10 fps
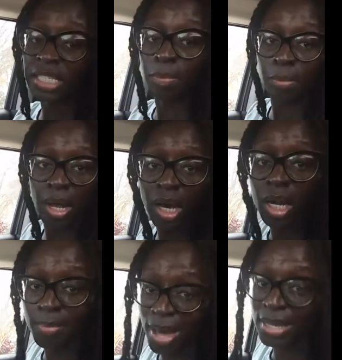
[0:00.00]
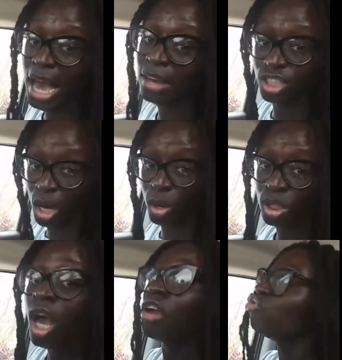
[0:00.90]
them people that come to my live
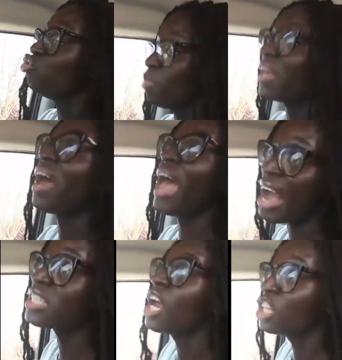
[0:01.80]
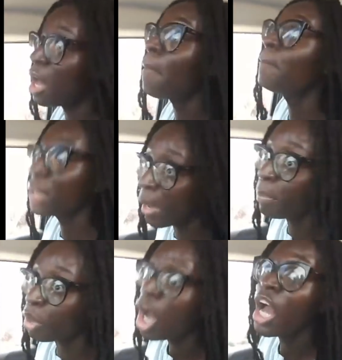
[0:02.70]
shows. You better ask them
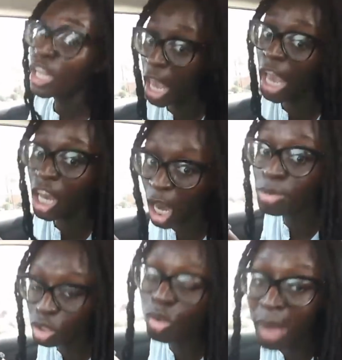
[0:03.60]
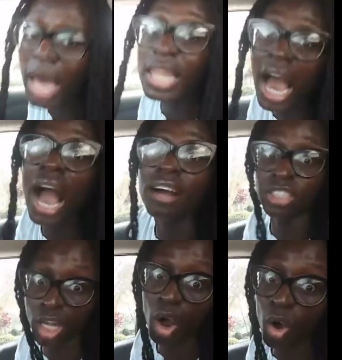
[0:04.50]
people that come to my live
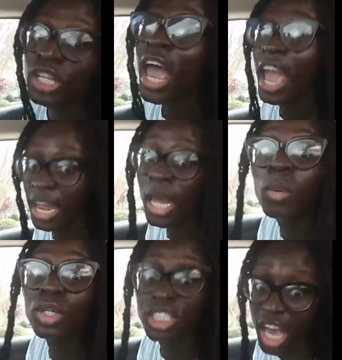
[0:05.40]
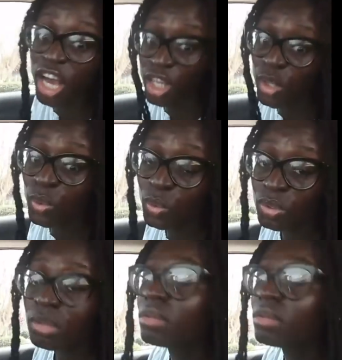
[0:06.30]
shows, and they will tell you.